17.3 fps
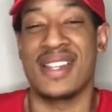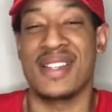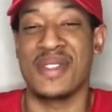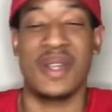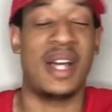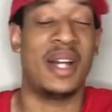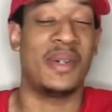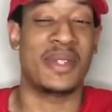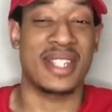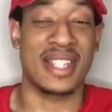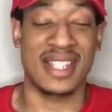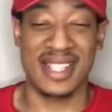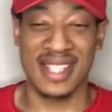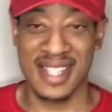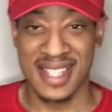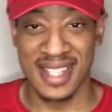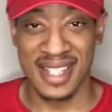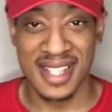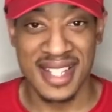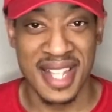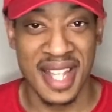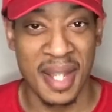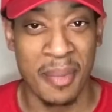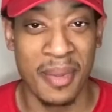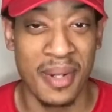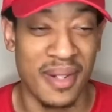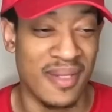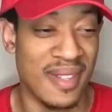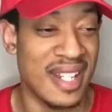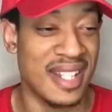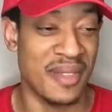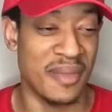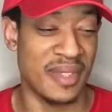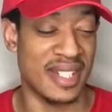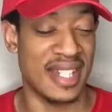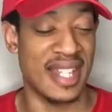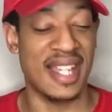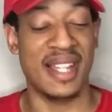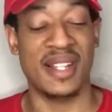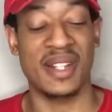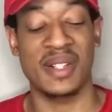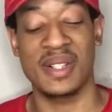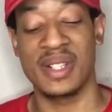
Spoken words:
So I was like, this nigga's hype already. But now